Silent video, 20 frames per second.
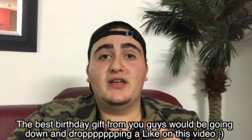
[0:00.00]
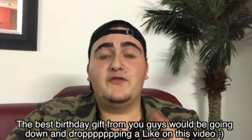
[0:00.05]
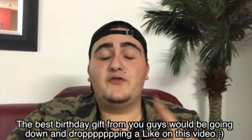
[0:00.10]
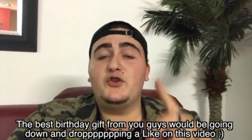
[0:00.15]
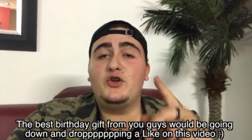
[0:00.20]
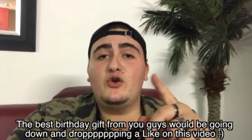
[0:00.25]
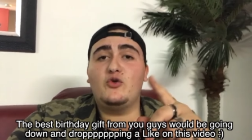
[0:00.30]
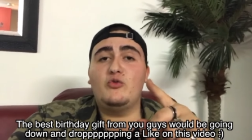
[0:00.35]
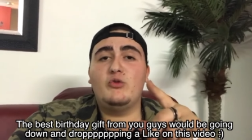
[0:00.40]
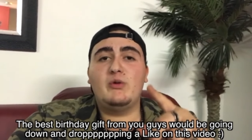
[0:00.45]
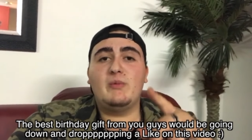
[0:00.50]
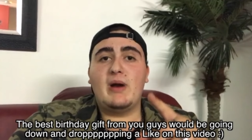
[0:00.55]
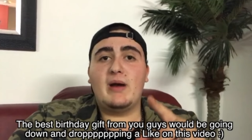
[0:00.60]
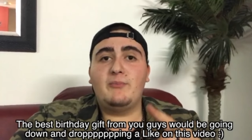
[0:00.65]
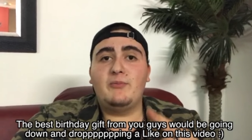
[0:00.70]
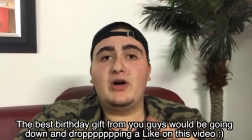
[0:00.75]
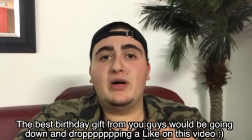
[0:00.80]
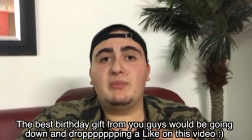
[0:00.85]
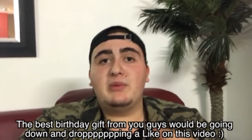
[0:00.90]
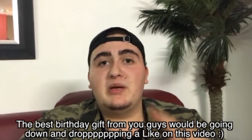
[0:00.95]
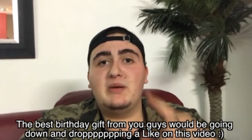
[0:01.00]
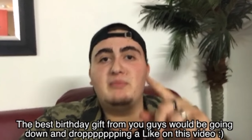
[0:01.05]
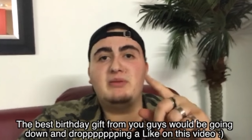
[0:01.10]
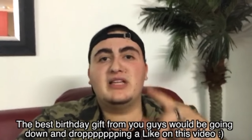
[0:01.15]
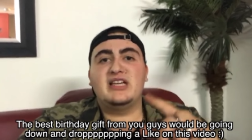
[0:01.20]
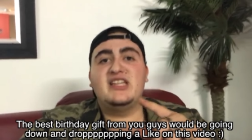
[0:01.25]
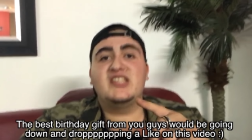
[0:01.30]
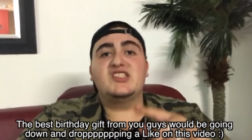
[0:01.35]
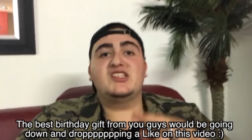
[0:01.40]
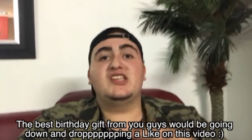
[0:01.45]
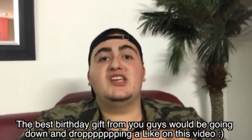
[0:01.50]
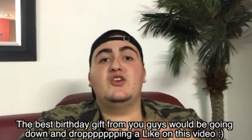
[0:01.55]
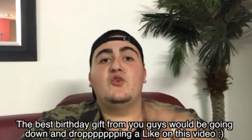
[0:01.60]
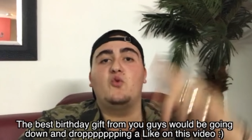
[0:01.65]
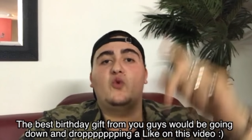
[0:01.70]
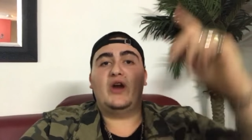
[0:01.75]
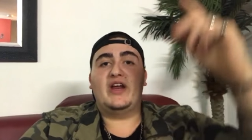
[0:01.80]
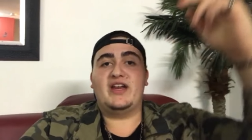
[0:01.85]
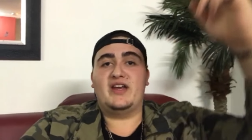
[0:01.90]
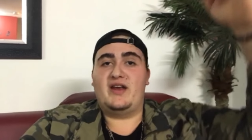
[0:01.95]
If you don't remember I'm going to play a scene
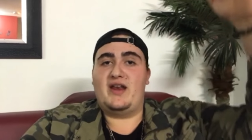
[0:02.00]
right